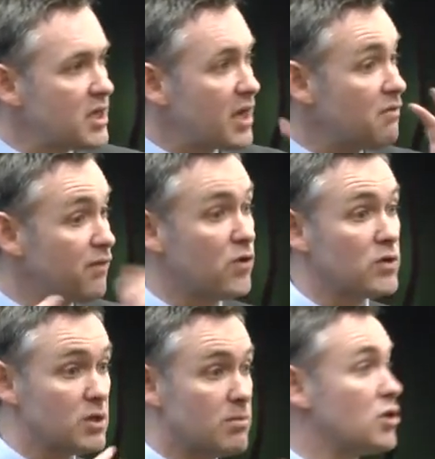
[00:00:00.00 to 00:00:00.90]
they can
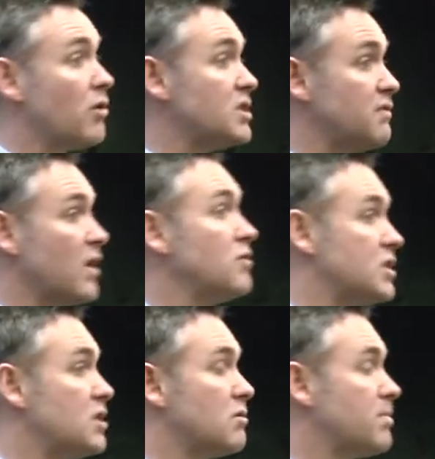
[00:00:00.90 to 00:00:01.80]
force a majority vote
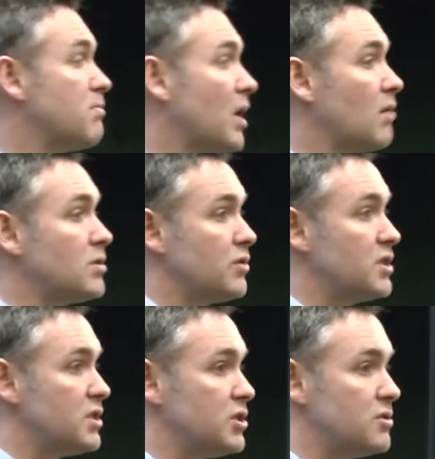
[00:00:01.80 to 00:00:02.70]
in the European Parliament on
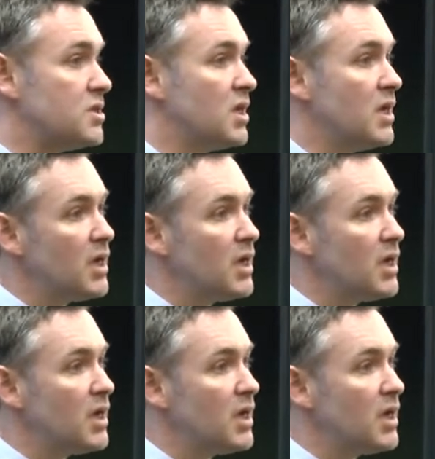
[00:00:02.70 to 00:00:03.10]
these issues.